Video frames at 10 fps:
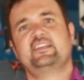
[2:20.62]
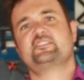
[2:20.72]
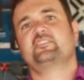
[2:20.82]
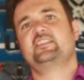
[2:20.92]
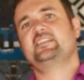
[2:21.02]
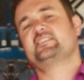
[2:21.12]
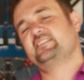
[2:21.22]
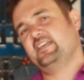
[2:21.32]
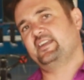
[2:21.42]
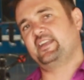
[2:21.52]
there. So these
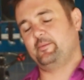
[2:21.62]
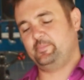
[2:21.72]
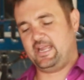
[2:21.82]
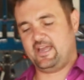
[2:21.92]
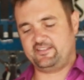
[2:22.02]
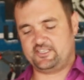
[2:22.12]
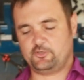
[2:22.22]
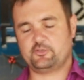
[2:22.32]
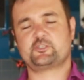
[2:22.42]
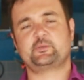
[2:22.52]
they are now bound. They're
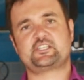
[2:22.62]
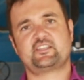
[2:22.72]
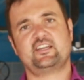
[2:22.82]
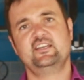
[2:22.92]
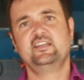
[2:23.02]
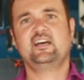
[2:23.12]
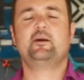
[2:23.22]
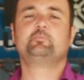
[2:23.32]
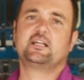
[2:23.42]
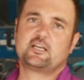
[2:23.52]
talking to each other.
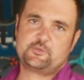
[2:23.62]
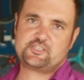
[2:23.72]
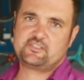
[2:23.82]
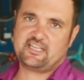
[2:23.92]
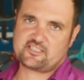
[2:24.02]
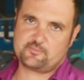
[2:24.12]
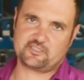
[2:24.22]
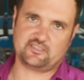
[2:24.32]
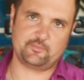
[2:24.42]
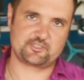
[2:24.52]
Unplug it. We should get some
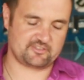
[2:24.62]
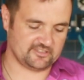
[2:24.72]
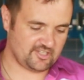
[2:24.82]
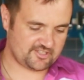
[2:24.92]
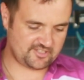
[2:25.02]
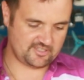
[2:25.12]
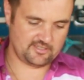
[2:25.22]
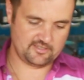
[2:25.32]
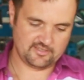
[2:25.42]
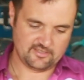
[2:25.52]
telemetry lost.
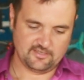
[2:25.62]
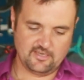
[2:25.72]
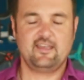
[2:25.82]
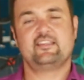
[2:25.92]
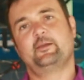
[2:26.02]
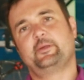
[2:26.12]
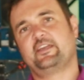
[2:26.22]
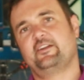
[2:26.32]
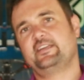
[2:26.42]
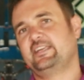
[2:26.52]
Telemetry lost. There we
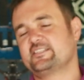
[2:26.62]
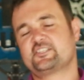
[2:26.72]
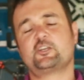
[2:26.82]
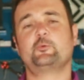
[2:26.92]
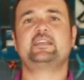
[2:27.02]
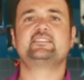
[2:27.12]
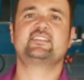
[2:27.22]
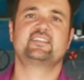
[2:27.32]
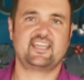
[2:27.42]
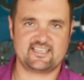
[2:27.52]
go. It is so
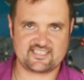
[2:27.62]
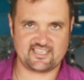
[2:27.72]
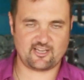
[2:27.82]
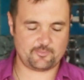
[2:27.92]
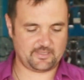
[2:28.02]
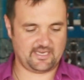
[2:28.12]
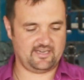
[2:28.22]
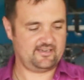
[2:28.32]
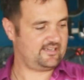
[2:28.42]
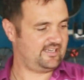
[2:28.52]
easy to get set up
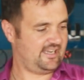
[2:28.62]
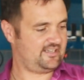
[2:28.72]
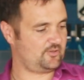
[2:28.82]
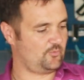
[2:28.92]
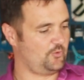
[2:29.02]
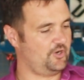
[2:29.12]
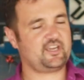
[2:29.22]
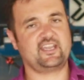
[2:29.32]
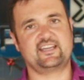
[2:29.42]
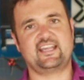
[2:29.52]
and get
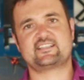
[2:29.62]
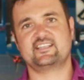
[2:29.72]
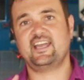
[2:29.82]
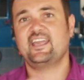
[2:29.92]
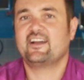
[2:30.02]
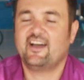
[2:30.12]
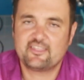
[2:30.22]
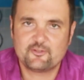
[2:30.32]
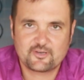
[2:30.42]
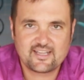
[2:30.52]
working. Now today
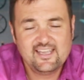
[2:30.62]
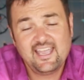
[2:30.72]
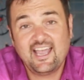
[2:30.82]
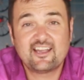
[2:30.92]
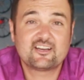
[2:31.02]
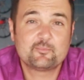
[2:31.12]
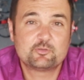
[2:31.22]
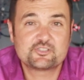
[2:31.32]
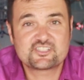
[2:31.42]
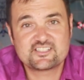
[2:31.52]
I thought how can I
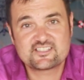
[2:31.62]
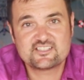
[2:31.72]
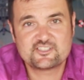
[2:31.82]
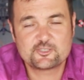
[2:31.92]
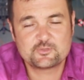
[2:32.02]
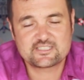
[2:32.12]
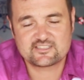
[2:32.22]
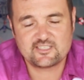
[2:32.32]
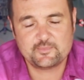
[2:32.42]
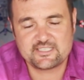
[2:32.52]
push this to
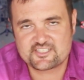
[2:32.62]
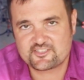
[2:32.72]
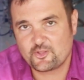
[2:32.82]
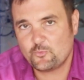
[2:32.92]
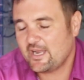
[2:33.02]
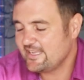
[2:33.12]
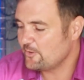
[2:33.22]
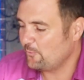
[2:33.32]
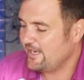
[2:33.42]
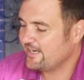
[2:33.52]
its limits? So the way
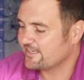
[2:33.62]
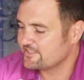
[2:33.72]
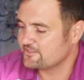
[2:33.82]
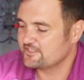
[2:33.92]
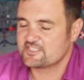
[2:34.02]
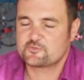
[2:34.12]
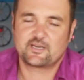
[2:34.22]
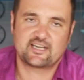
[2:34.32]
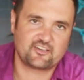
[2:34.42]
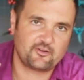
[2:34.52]
that we're gonna do this,
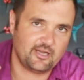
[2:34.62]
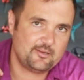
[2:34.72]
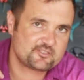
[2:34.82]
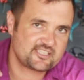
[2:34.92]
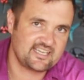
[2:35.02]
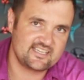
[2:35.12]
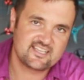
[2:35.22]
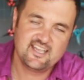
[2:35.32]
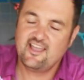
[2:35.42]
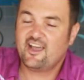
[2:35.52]
we're gonna go
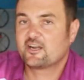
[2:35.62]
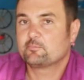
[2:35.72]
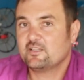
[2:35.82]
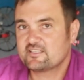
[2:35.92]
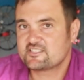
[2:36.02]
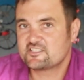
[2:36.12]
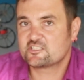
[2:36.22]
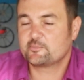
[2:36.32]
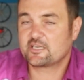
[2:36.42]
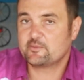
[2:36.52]
upstairs, I'm gonna plug this
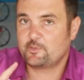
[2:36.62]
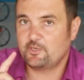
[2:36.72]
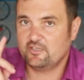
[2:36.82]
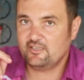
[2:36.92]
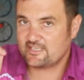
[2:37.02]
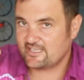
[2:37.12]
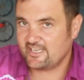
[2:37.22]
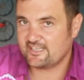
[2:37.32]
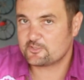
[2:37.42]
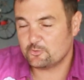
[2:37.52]
into my computer, I'm gonna
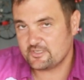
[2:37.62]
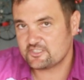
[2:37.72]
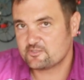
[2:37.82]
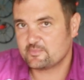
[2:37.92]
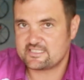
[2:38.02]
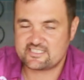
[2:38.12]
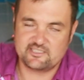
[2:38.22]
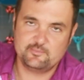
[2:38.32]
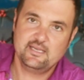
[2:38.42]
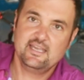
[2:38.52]
get it talking to my
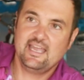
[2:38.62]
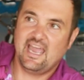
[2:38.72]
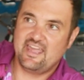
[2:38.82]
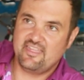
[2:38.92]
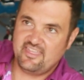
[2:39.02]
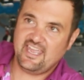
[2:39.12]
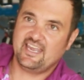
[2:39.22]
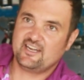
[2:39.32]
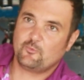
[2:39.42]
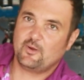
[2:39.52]
SIM, and
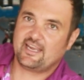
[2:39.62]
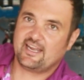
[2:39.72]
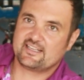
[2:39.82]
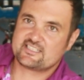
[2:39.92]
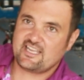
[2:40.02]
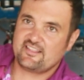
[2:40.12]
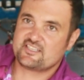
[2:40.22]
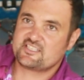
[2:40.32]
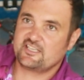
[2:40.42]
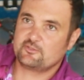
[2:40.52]
then we're gonna send
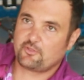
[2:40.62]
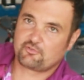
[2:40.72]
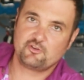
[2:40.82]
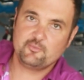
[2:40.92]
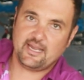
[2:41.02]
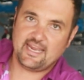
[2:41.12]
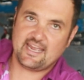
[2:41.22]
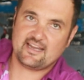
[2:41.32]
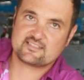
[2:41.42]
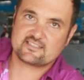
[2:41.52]
the signal through my
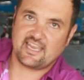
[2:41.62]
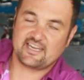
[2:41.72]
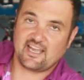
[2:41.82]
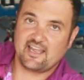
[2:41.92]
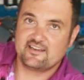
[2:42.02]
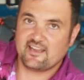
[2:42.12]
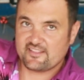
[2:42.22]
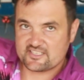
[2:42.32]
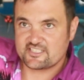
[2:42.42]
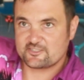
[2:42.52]
house and
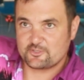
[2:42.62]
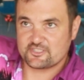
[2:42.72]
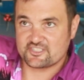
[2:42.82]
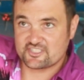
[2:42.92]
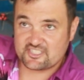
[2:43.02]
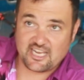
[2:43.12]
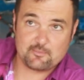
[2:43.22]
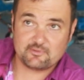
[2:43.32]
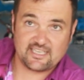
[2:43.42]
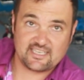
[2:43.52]
another signal using
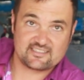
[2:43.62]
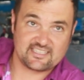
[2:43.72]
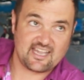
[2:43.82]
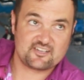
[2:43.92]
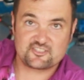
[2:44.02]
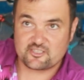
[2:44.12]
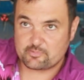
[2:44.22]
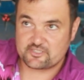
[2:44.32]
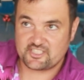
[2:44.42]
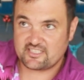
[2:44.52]
Steam Link down to the
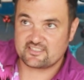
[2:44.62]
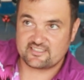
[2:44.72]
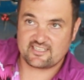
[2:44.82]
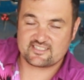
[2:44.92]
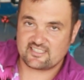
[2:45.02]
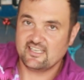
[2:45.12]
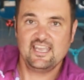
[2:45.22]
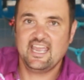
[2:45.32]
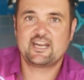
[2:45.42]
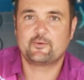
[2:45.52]
projector downstairs.
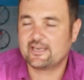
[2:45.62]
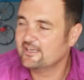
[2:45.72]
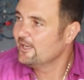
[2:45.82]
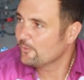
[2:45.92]
Anyway,